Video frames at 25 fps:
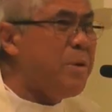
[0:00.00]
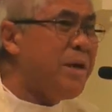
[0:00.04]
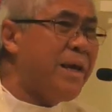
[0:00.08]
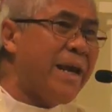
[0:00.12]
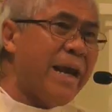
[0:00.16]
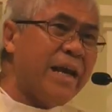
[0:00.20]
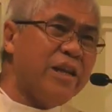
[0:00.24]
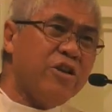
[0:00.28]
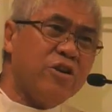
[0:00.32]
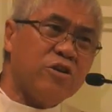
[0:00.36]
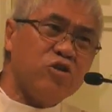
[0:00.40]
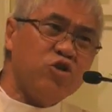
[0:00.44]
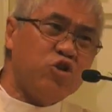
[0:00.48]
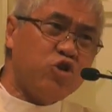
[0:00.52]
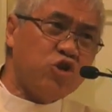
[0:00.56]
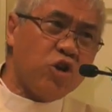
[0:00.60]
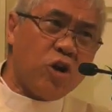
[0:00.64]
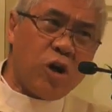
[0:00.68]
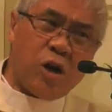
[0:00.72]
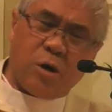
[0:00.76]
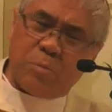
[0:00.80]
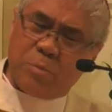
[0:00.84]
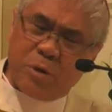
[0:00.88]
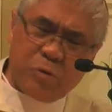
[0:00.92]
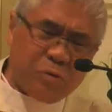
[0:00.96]
you began your
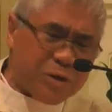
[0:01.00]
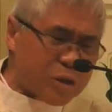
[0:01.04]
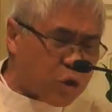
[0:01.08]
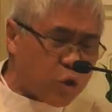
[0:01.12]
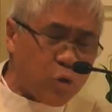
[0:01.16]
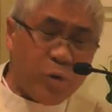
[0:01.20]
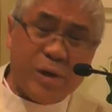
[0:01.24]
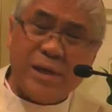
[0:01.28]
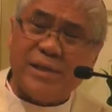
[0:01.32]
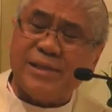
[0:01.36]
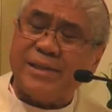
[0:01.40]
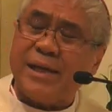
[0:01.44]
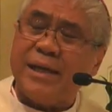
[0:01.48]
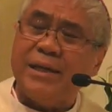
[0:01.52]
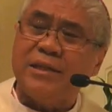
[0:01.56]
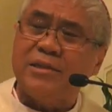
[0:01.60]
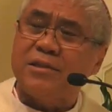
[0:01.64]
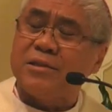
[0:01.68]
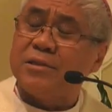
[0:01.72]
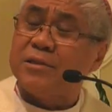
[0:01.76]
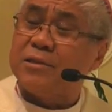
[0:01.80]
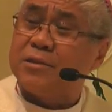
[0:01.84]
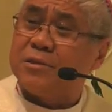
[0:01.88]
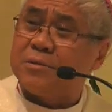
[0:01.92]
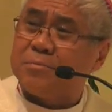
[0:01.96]
job, you were so
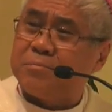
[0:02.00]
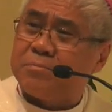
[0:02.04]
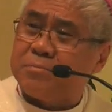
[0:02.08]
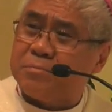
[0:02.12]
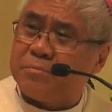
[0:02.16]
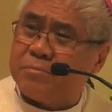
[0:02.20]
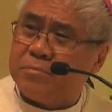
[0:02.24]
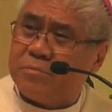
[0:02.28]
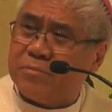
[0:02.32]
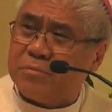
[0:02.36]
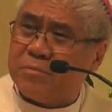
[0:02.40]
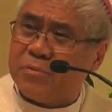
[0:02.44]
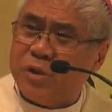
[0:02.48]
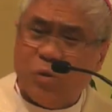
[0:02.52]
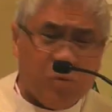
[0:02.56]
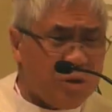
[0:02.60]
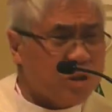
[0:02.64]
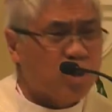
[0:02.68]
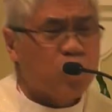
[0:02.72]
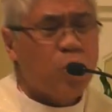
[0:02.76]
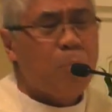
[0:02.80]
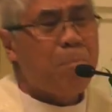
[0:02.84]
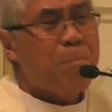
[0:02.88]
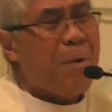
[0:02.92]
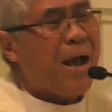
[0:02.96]
excited, you
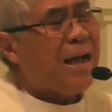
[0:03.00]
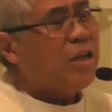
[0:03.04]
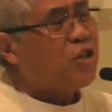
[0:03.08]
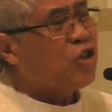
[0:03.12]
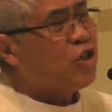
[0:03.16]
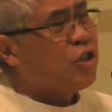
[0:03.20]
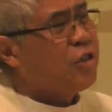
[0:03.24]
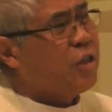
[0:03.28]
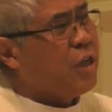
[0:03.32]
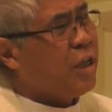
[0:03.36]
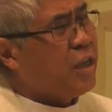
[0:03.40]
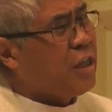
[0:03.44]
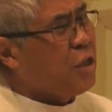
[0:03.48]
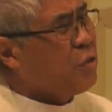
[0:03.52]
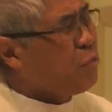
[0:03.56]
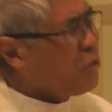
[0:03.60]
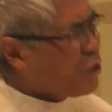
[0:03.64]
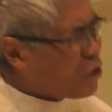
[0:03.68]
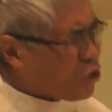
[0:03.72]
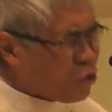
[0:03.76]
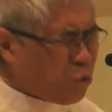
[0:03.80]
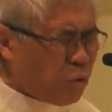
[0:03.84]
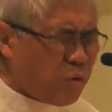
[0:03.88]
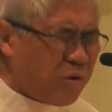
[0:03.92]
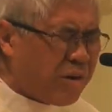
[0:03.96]
were so passionate, you
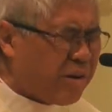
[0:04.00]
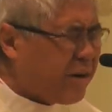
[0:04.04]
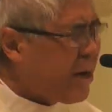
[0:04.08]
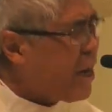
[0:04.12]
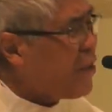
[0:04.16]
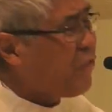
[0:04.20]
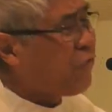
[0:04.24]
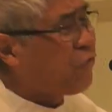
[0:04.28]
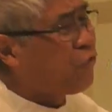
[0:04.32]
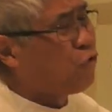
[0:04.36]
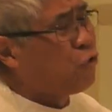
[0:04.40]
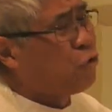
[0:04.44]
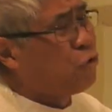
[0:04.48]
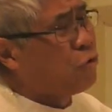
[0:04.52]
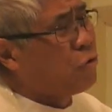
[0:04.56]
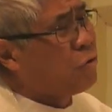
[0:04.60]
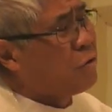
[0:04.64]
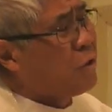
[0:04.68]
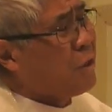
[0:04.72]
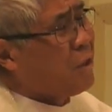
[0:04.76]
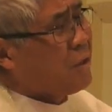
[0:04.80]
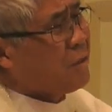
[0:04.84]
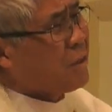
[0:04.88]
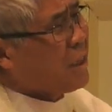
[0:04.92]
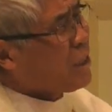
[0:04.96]
were so
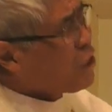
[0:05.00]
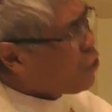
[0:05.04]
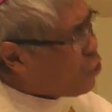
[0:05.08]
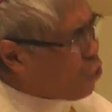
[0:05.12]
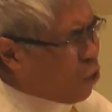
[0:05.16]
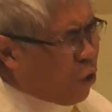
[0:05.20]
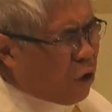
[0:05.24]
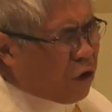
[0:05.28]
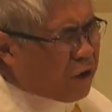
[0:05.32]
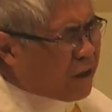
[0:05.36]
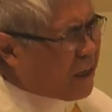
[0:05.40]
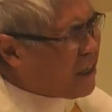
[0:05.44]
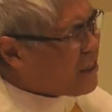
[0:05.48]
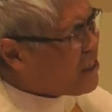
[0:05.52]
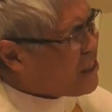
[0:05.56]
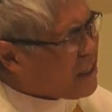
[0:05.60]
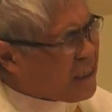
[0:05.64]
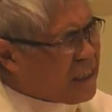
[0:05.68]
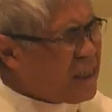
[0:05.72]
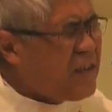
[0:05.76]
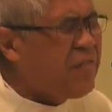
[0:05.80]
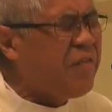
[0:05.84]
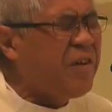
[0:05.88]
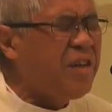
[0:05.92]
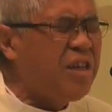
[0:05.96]
grateful that God has
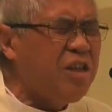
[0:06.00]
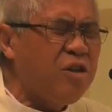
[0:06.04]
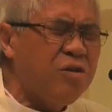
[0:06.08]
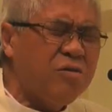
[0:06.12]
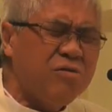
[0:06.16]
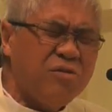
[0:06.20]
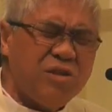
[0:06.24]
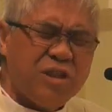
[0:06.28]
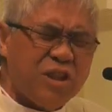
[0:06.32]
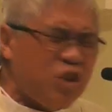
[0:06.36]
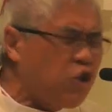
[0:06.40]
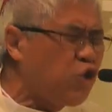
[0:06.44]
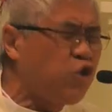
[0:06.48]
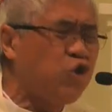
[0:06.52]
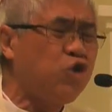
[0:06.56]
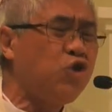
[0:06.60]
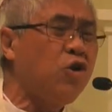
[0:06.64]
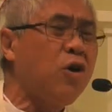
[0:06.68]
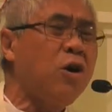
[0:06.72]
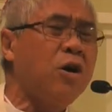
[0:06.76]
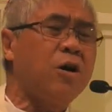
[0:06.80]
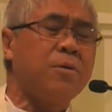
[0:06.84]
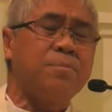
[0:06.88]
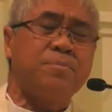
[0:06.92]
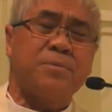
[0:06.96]
given you this
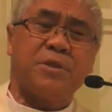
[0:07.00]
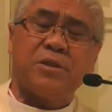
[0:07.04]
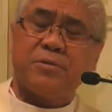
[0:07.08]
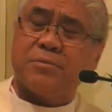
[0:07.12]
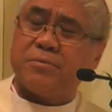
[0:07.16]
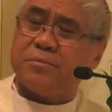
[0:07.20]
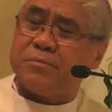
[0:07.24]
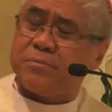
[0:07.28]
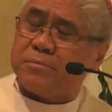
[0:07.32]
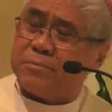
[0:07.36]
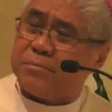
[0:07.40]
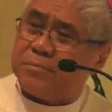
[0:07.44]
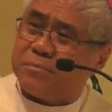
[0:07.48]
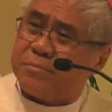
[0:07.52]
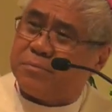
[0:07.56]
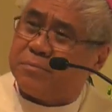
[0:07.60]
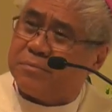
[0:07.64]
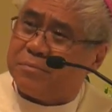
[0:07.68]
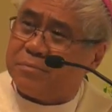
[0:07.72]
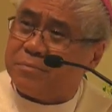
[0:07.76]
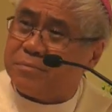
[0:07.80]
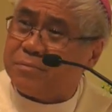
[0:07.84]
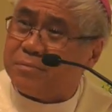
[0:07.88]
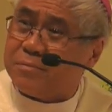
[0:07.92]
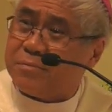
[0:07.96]
job,
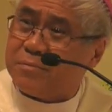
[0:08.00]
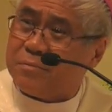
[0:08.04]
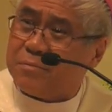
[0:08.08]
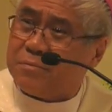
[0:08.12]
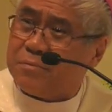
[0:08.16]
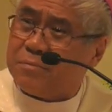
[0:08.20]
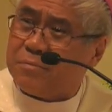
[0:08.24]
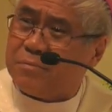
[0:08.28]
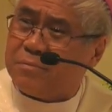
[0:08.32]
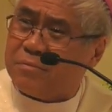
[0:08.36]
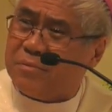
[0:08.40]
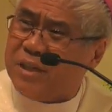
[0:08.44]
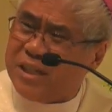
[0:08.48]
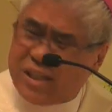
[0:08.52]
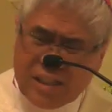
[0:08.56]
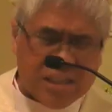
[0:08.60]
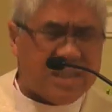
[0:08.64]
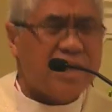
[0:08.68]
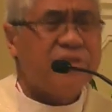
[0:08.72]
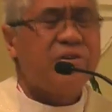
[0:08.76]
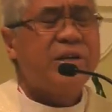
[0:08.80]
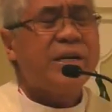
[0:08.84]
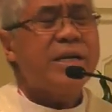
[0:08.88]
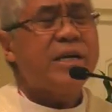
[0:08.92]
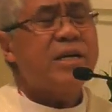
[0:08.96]
this
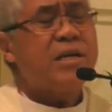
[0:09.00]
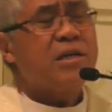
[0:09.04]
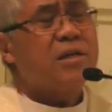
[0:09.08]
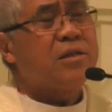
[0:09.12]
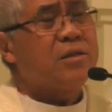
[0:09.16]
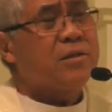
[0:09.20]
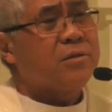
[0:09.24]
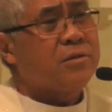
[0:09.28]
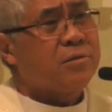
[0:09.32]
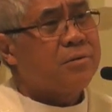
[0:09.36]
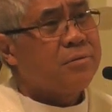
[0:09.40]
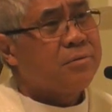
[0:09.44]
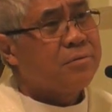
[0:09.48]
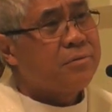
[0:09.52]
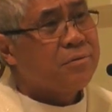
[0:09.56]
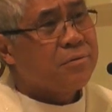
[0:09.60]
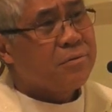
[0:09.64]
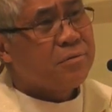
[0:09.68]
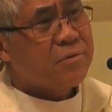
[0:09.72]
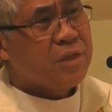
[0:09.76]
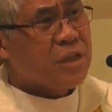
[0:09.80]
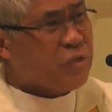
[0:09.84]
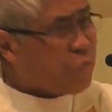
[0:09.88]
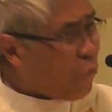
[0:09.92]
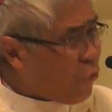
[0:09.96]
career,
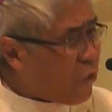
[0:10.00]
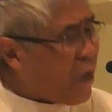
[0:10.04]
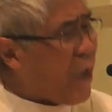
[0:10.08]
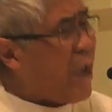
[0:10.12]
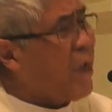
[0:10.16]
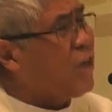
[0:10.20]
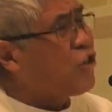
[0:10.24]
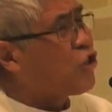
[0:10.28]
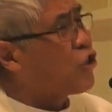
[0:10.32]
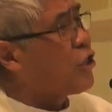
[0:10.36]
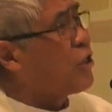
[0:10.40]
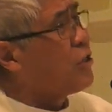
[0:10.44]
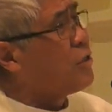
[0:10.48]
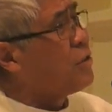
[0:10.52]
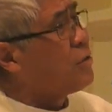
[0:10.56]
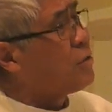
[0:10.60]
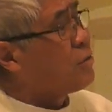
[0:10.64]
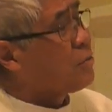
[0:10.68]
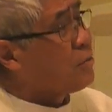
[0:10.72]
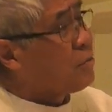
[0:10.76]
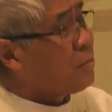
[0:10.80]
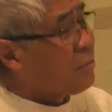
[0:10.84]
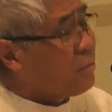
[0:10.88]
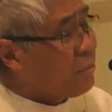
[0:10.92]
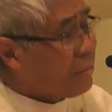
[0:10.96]
this vocation.